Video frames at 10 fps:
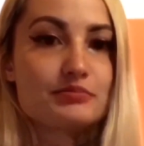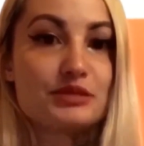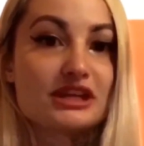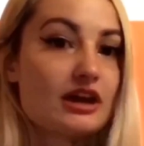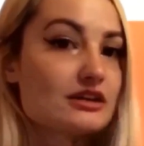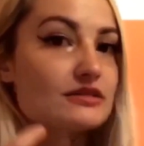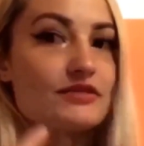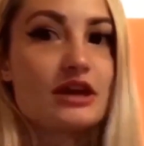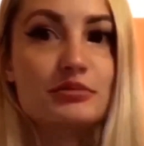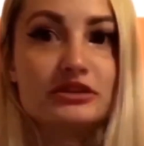because of
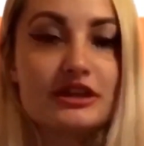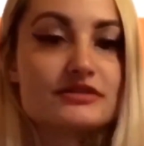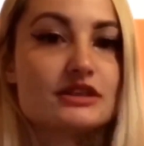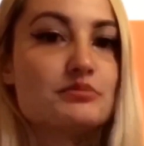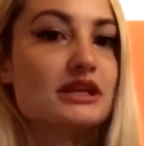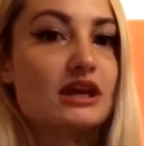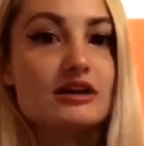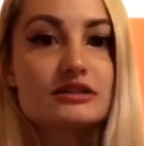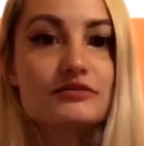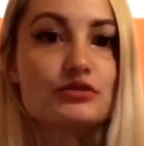their beliefs and
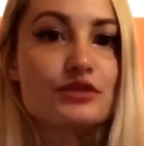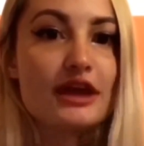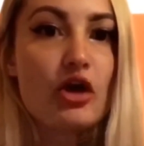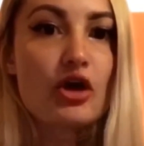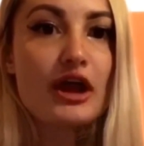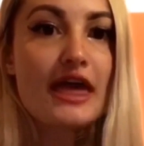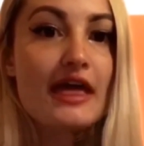because of who they are,